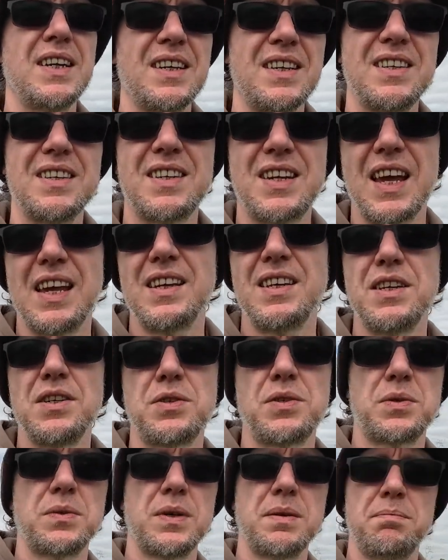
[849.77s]
you'd get
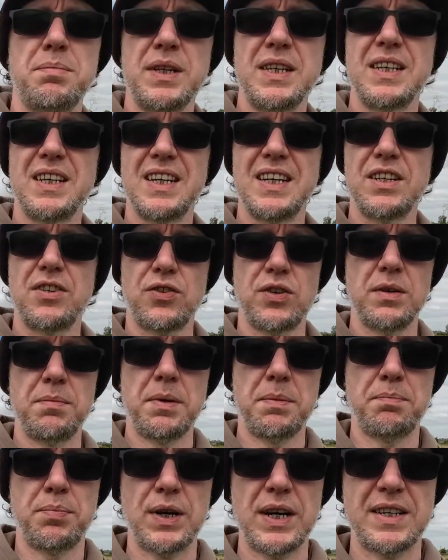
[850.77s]
used to it, but you'd literally
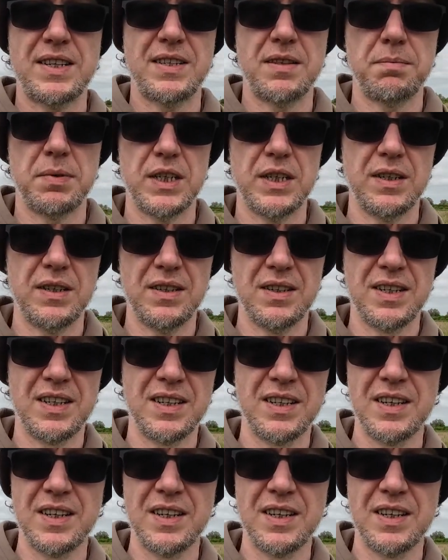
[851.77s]
be pressing the button,